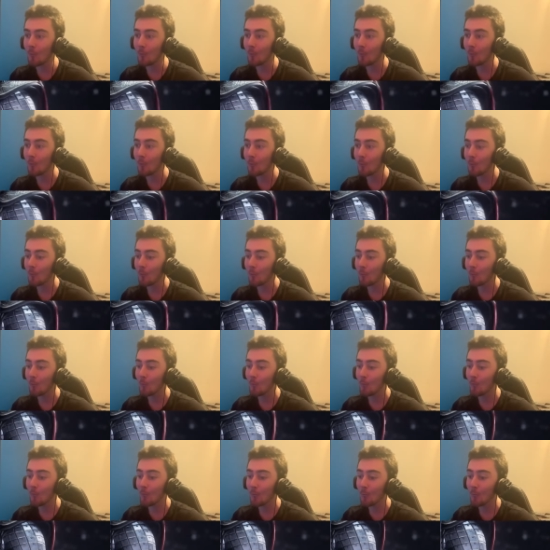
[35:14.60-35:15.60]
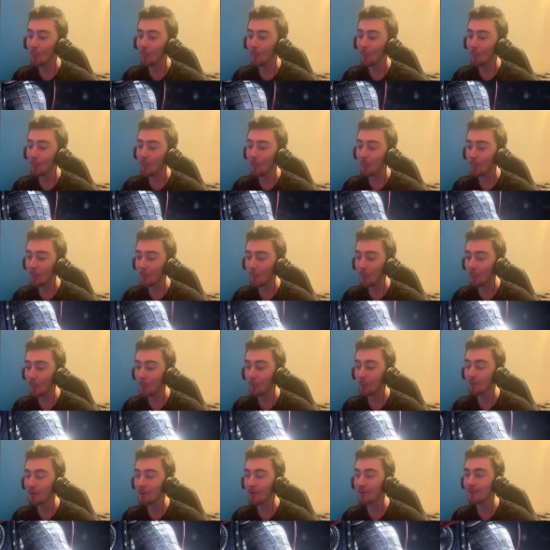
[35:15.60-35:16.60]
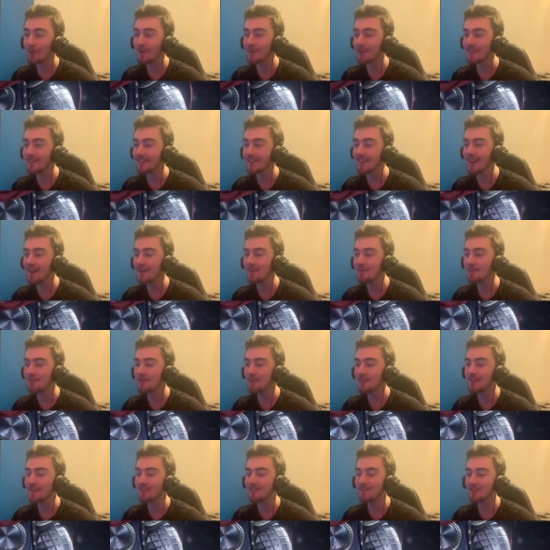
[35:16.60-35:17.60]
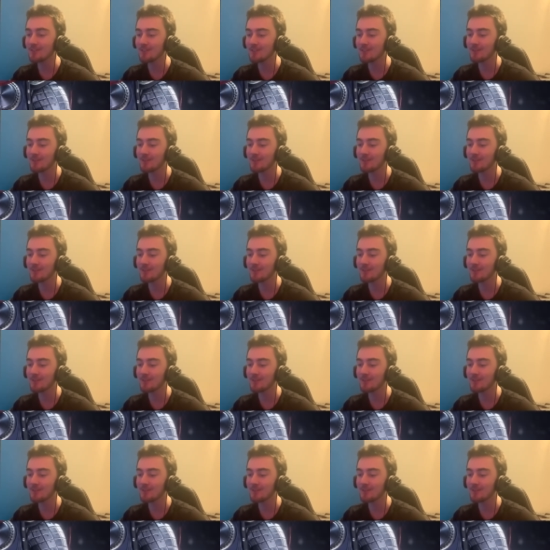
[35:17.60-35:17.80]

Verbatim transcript: it is. Am Bro, look at the outfit. It looks so